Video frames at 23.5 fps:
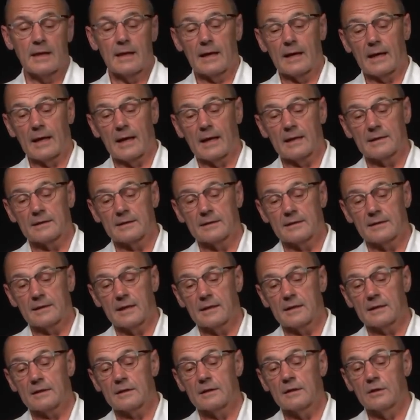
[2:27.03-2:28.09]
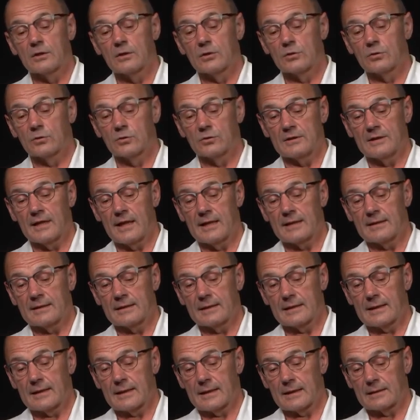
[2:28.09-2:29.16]
and that they could then
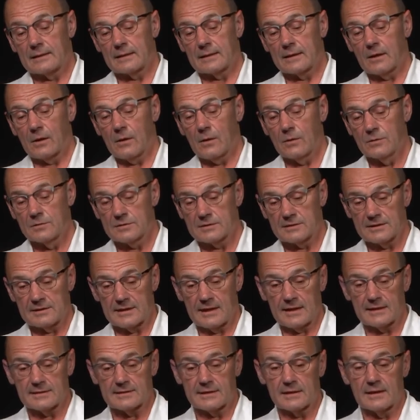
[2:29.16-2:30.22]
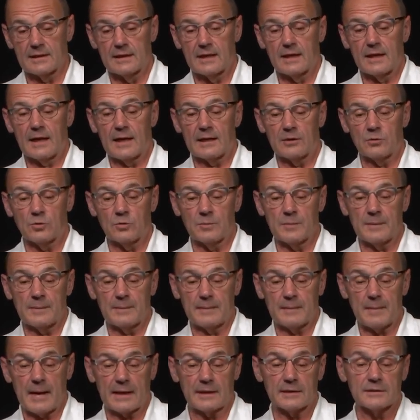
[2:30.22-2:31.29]
host the data, and it would be
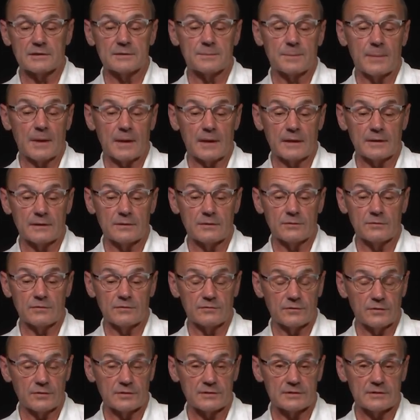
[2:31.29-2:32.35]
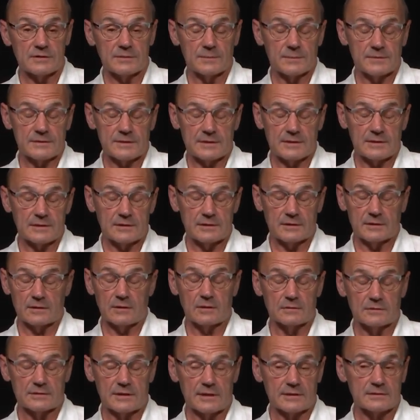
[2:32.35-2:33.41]
managed by the university, in particular in the
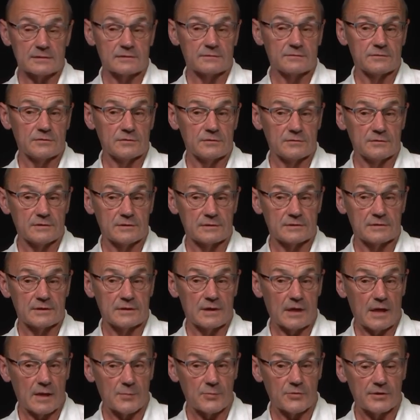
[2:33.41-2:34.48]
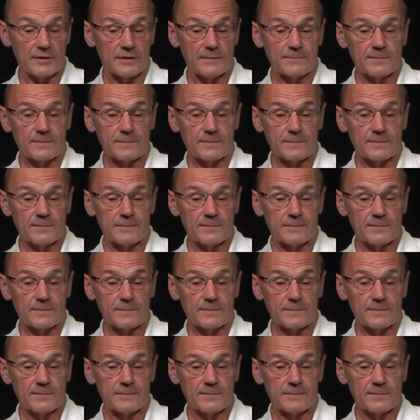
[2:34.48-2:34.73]
context of the university library,